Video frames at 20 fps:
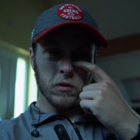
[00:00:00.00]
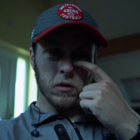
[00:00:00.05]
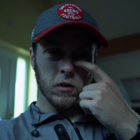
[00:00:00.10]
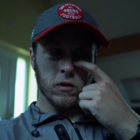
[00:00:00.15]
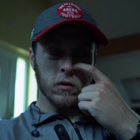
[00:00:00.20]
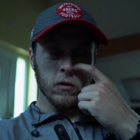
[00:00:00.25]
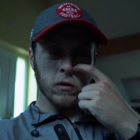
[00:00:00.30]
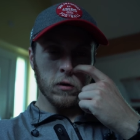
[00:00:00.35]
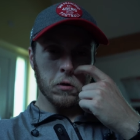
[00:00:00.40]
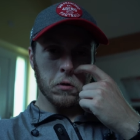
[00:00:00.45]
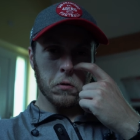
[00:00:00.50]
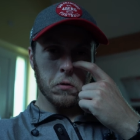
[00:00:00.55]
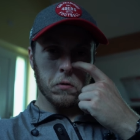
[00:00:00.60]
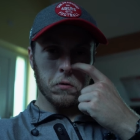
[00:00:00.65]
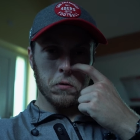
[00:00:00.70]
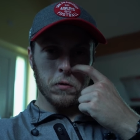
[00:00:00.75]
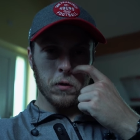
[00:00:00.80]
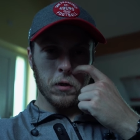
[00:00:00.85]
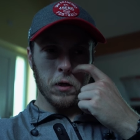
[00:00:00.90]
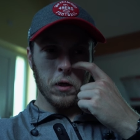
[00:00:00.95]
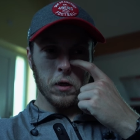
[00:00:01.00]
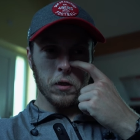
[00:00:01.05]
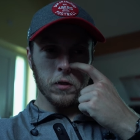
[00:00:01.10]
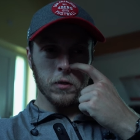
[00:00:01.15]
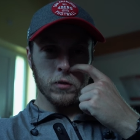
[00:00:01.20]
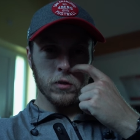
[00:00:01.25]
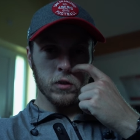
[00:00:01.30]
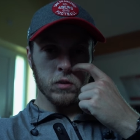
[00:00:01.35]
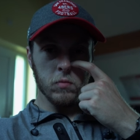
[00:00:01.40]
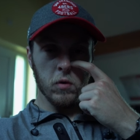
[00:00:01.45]
like, oh, okay,
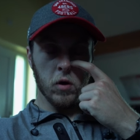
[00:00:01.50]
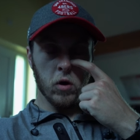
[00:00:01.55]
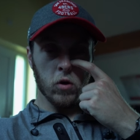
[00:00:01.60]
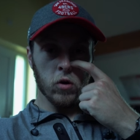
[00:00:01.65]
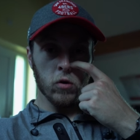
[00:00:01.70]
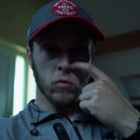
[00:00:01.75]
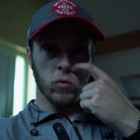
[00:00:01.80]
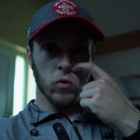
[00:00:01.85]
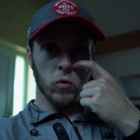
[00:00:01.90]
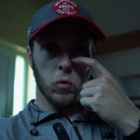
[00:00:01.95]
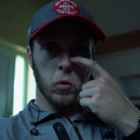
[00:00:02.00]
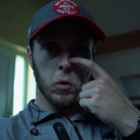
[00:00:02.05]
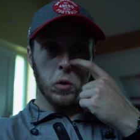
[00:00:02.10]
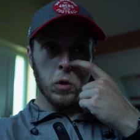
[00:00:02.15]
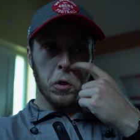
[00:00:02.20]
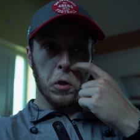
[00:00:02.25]
this is a bit horrible.